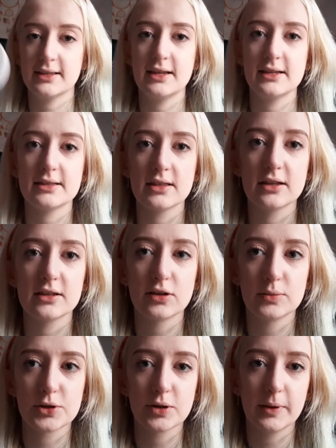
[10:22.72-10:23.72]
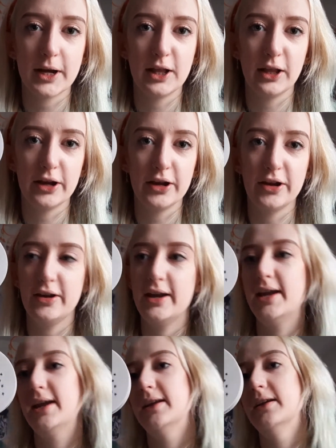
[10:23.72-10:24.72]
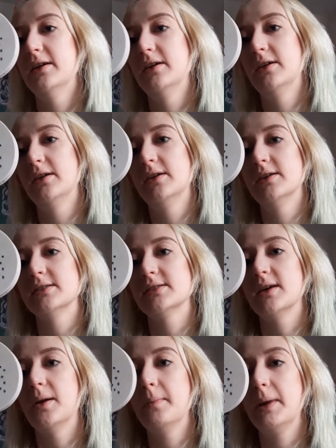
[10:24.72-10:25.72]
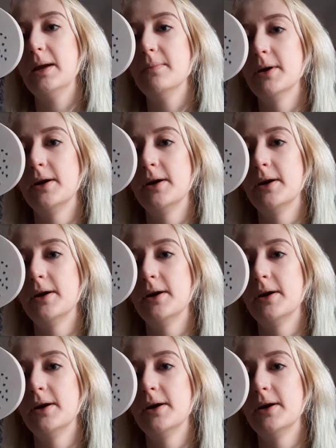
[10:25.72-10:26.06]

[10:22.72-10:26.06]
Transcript: is the Topshop highlighter in Sunbeam.